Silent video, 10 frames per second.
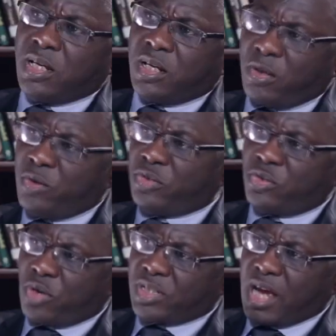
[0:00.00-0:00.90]
They also
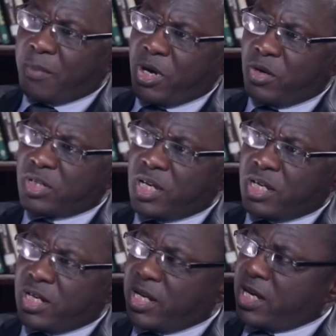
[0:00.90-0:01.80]
talked about
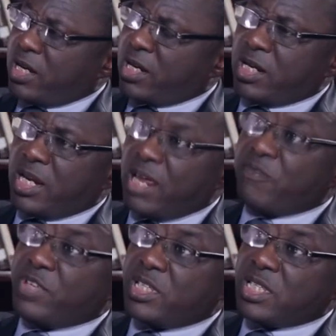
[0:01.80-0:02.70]
the
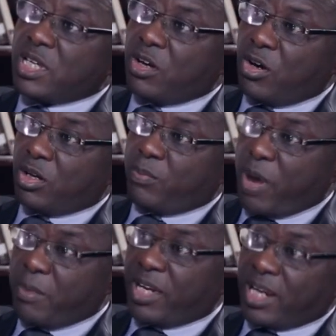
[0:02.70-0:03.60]
levies on
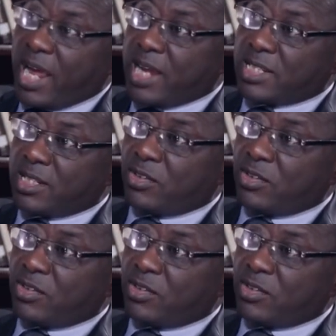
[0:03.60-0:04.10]
public lighting.